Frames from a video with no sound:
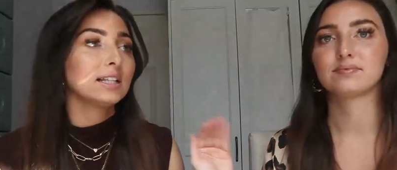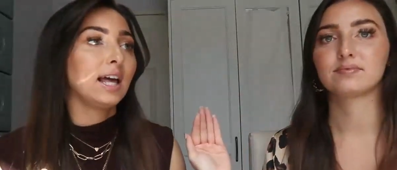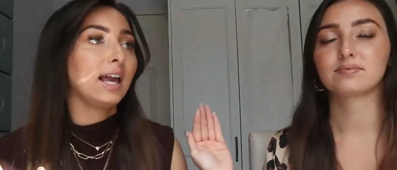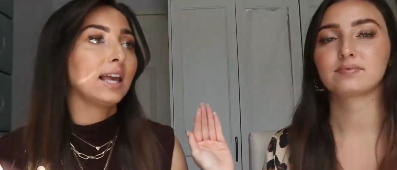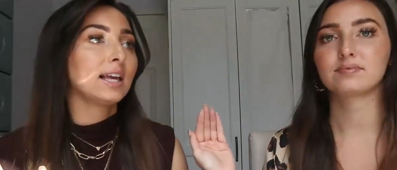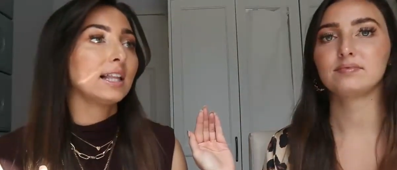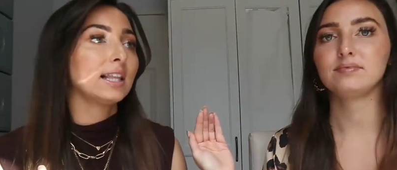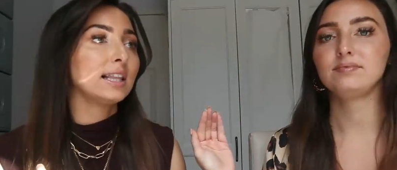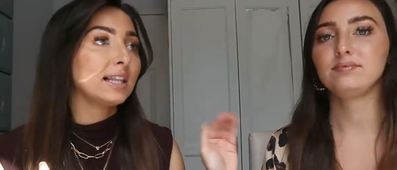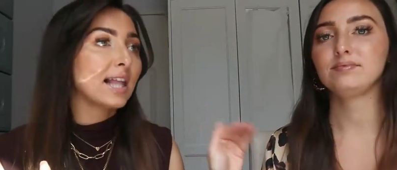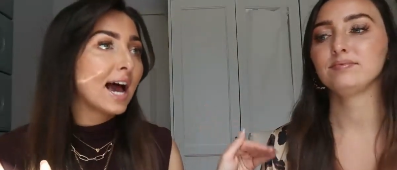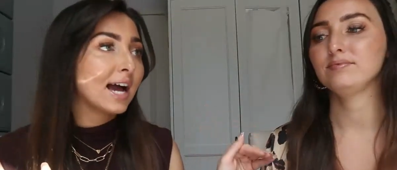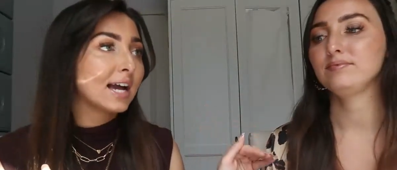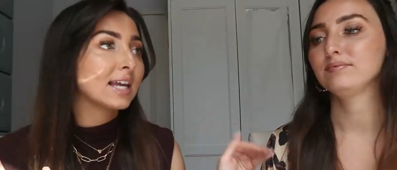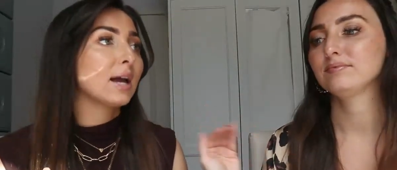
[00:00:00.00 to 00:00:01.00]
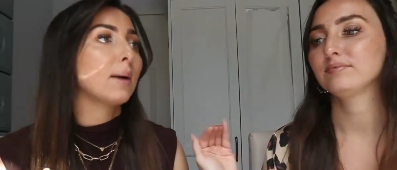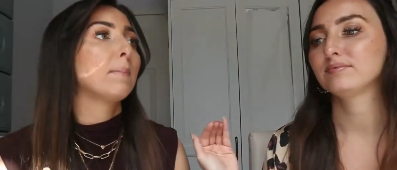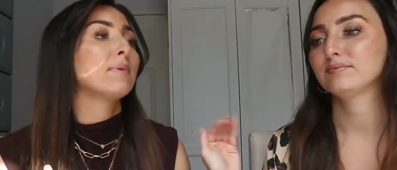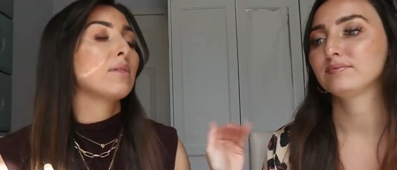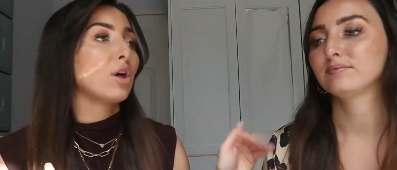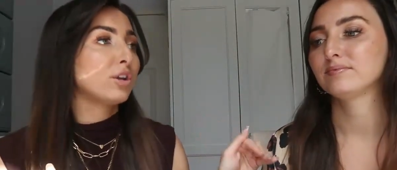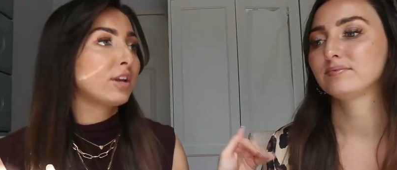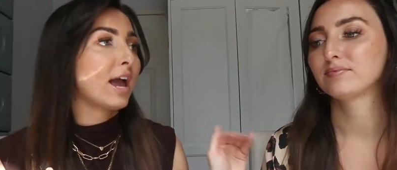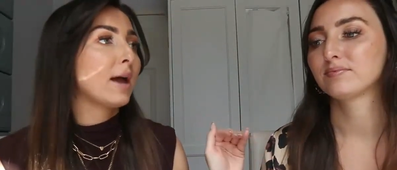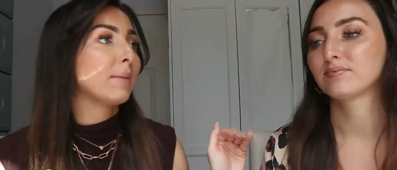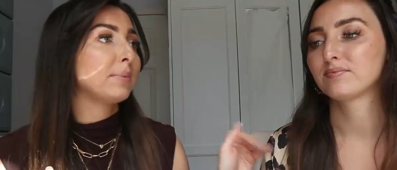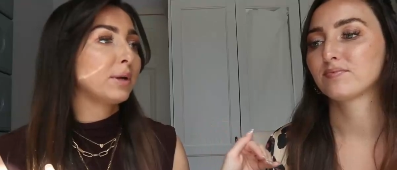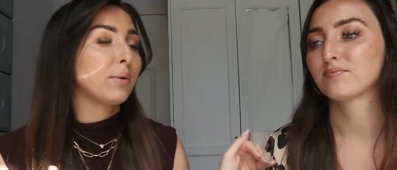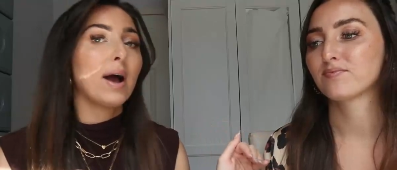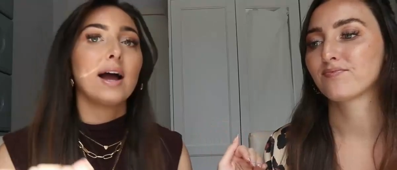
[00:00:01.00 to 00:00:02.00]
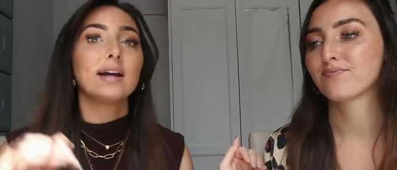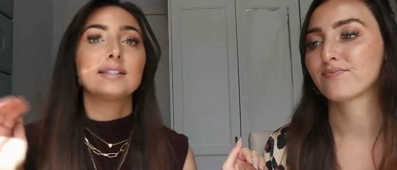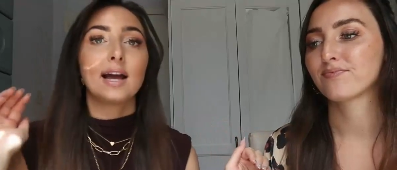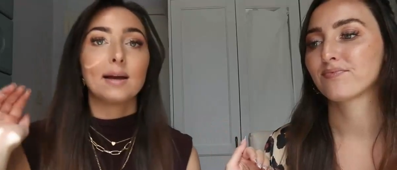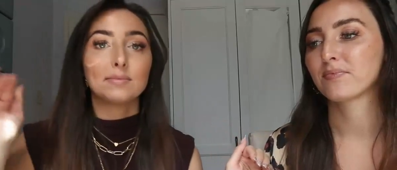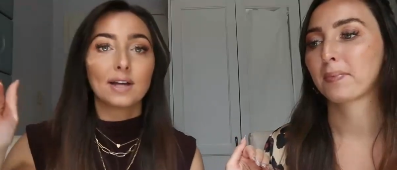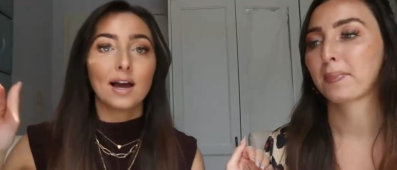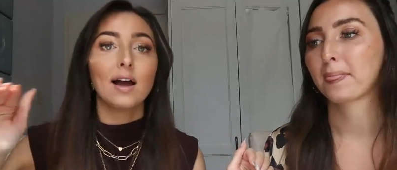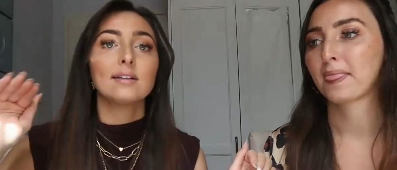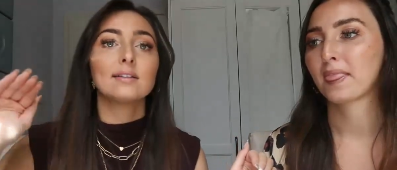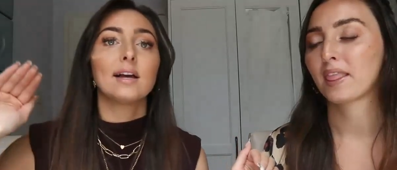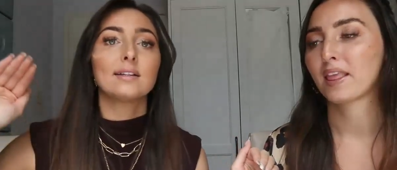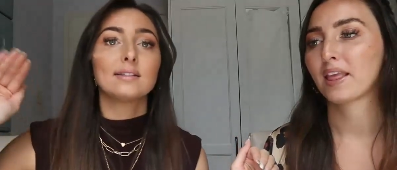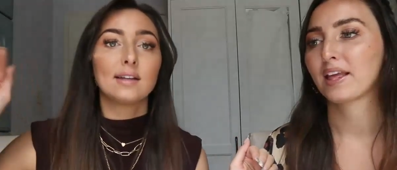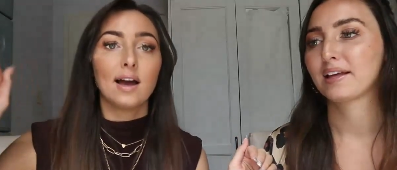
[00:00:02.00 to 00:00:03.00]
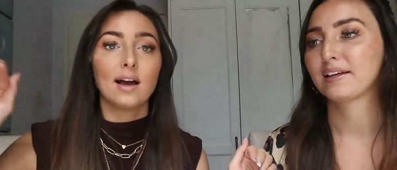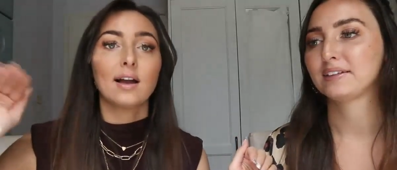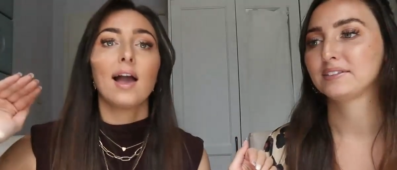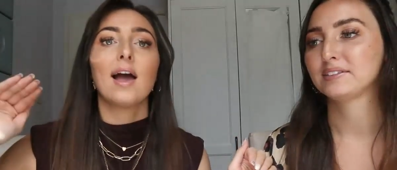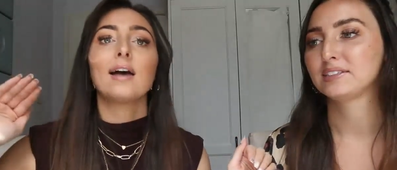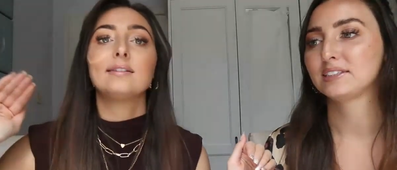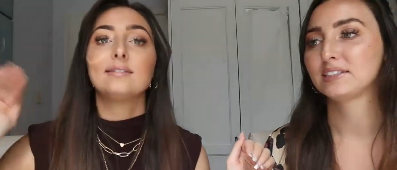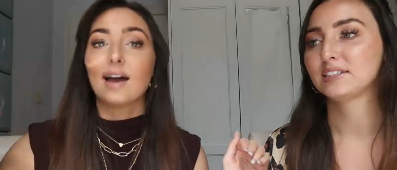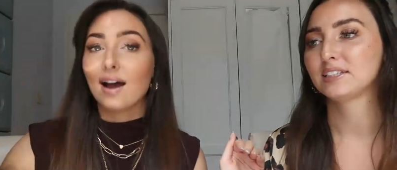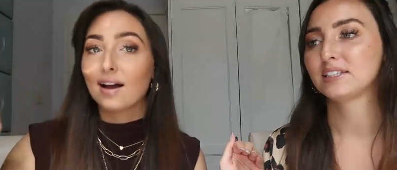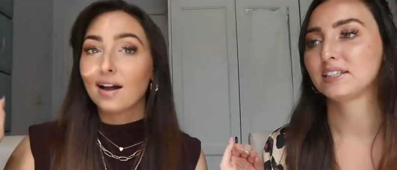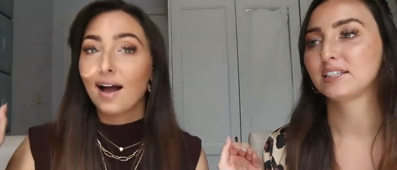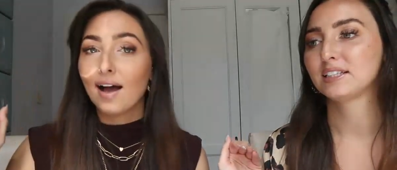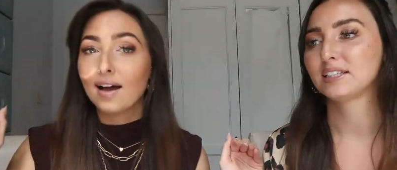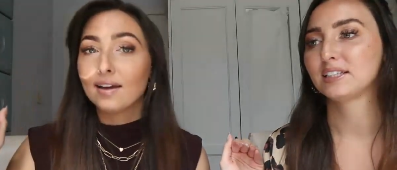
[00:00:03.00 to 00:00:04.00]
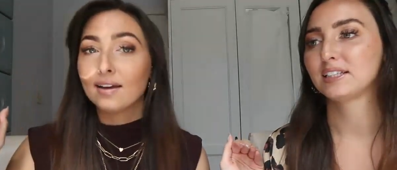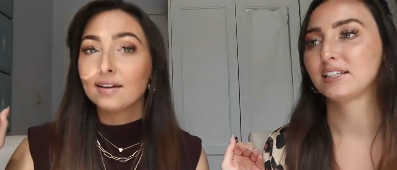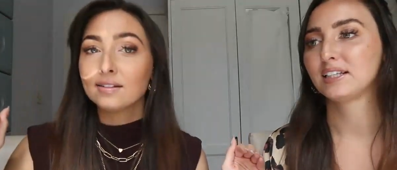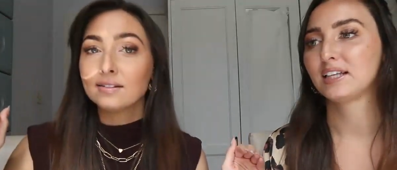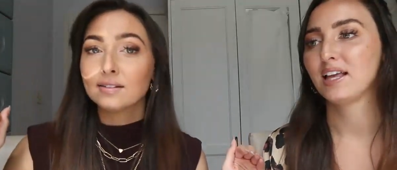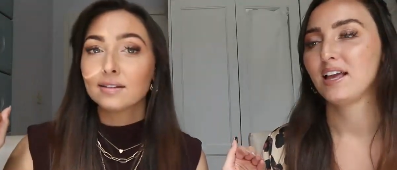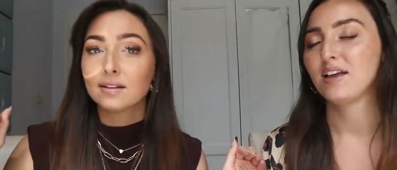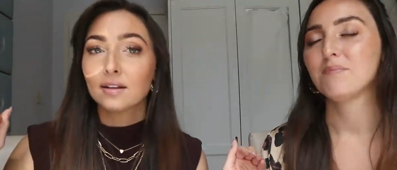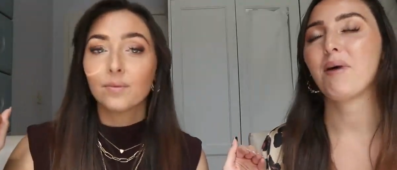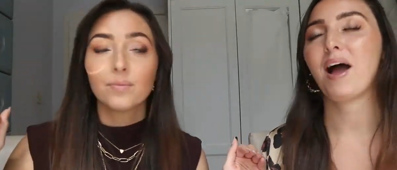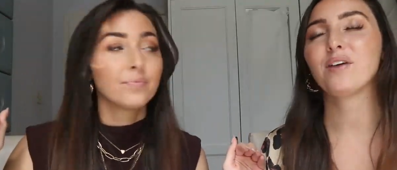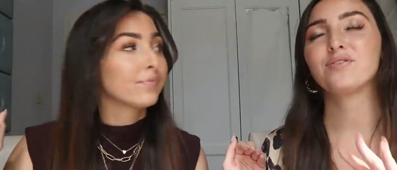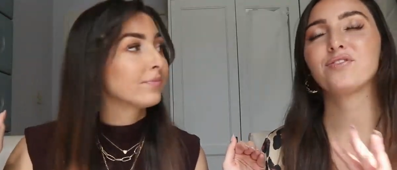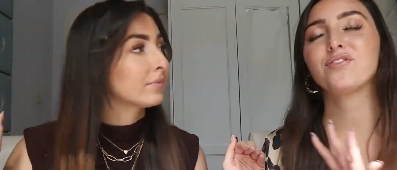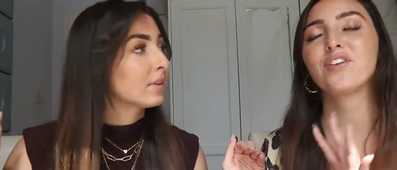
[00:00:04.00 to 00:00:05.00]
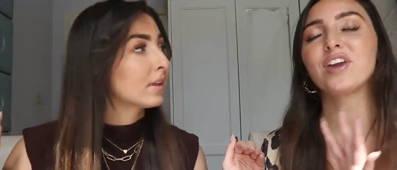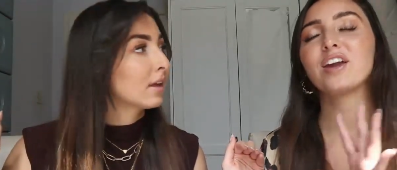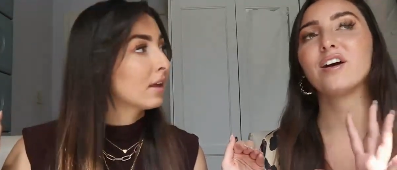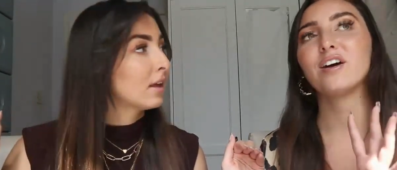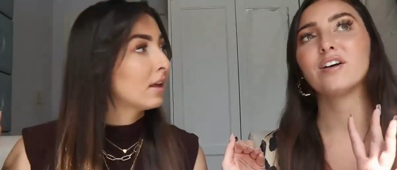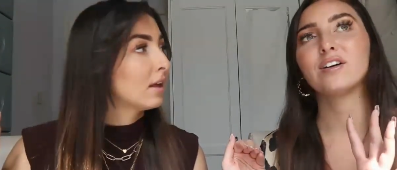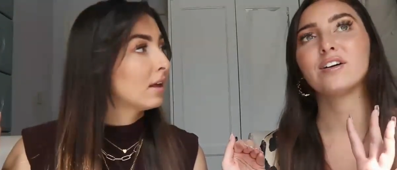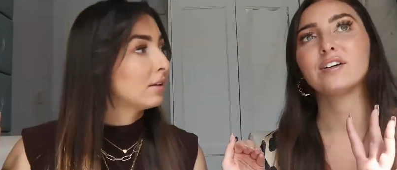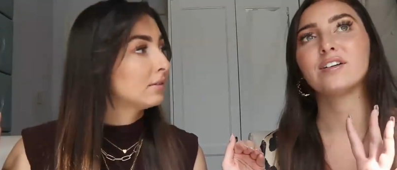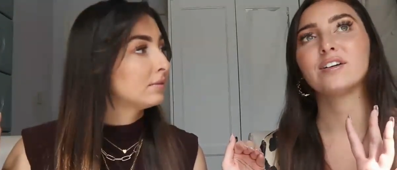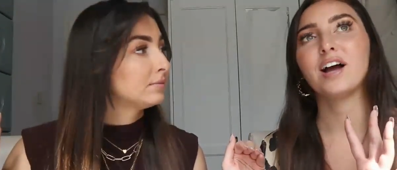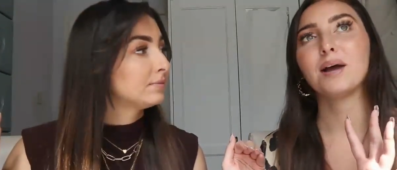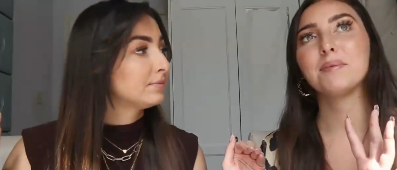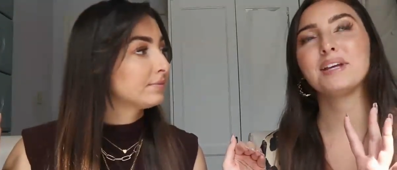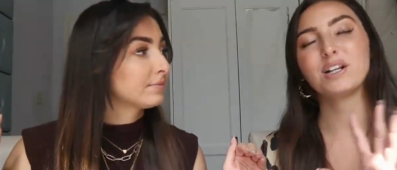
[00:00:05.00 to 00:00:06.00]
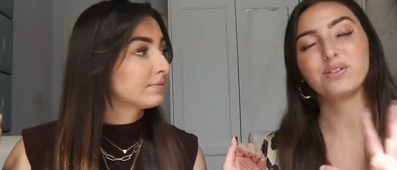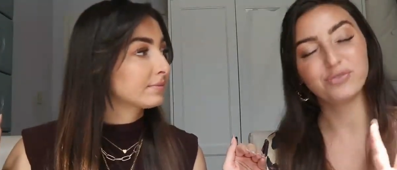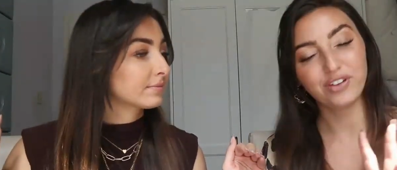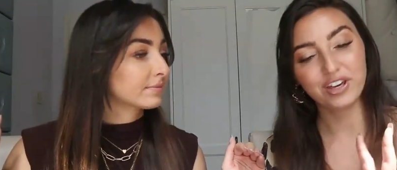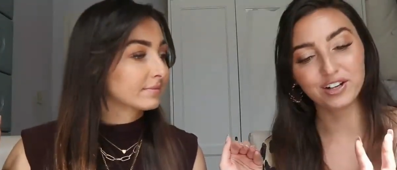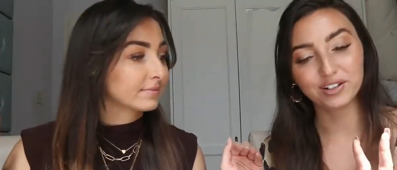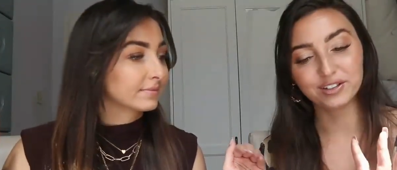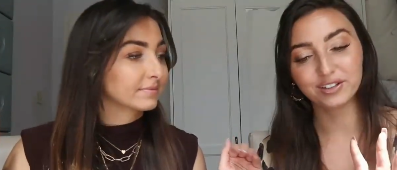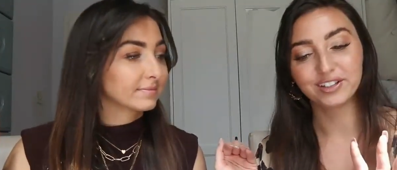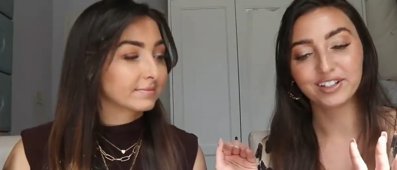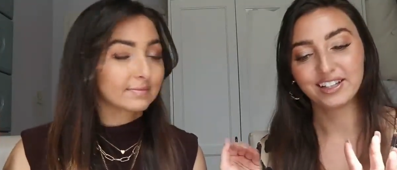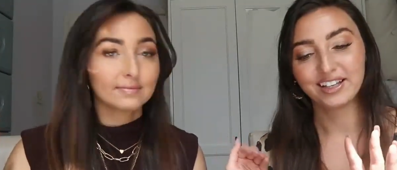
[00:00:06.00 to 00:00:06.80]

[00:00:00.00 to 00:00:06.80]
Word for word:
Speaker 1: like light, blonde hair, blue eyes. I'm dark, like dark hair, dark eyes. But I fear,
Speaker 2: I mean I feel,